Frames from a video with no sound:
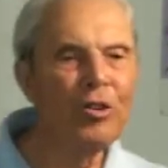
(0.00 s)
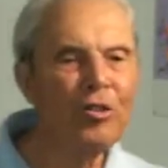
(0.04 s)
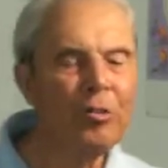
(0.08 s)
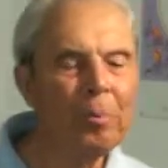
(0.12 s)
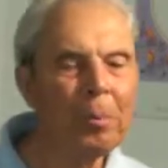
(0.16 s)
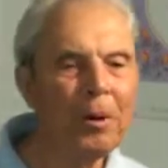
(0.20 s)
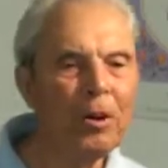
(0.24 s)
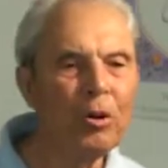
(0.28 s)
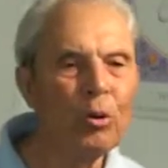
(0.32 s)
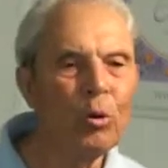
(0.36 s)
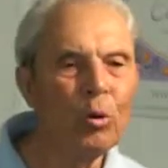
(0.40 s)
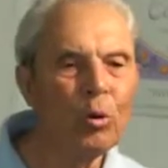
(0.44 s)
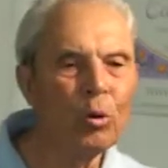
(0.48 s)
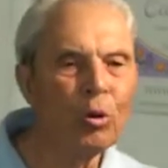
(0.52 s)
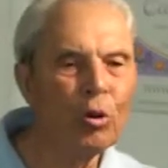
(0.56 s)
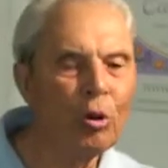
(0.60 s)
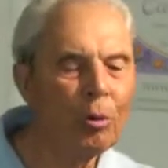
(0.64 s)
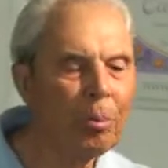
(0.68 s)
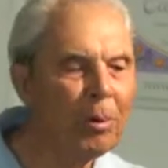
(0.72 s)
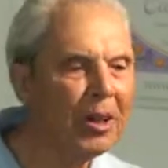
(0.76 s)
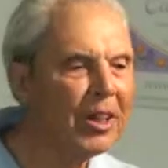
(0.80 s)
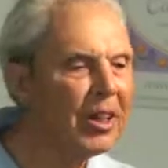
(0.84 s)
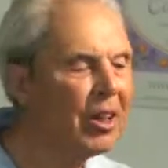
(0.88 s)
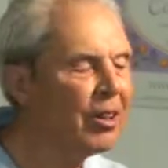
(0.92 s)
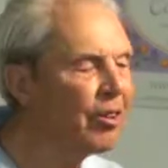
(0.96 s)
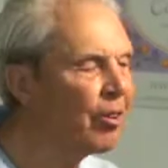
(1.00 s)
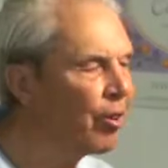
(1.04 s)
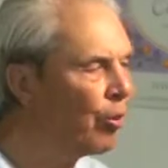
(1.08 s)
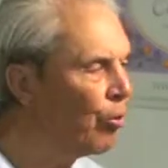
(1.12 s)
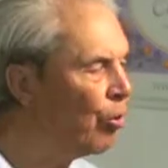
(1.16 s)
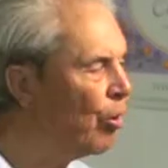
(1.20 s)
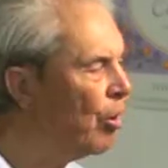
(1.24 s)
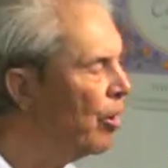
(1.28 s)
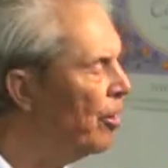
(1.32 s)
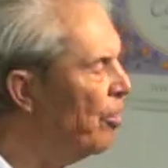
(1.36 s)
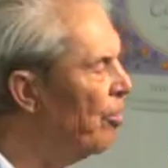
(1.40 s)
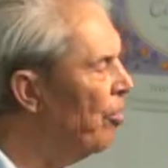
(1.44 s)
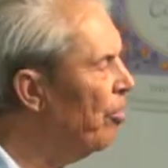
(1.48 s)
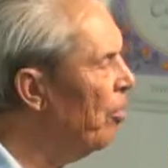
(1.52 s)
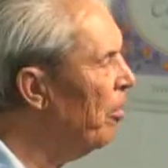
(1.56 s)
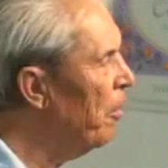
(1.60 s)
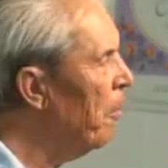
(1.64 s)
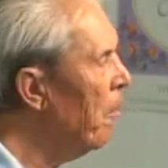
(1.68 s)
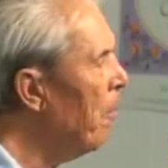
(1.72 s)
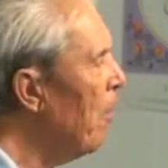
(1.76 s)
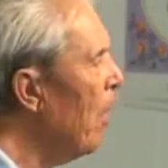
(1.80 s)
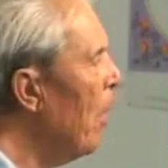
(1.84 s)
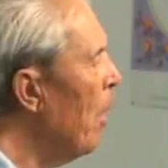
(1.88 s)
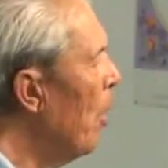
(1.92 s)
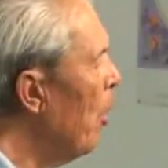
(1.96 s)
spoke audibly to Christ.
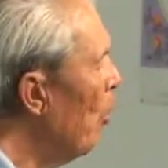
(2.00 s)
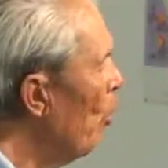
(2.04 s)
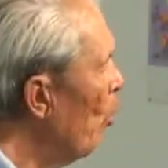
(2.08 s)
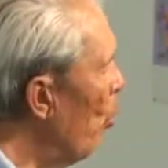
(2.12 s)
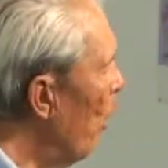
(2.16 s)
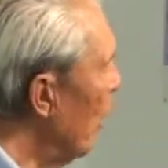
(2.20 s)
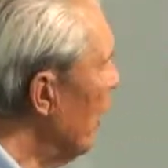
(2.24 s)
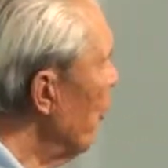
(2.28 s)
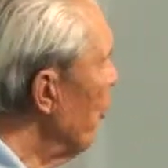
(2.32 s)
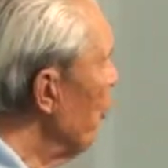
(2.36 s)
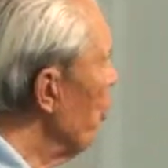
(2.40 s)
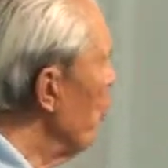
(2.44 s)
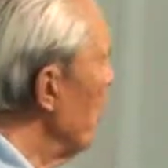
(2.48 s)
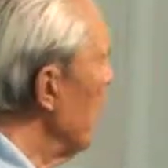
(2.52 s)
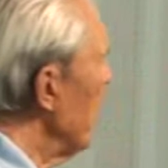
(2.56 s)
Once when he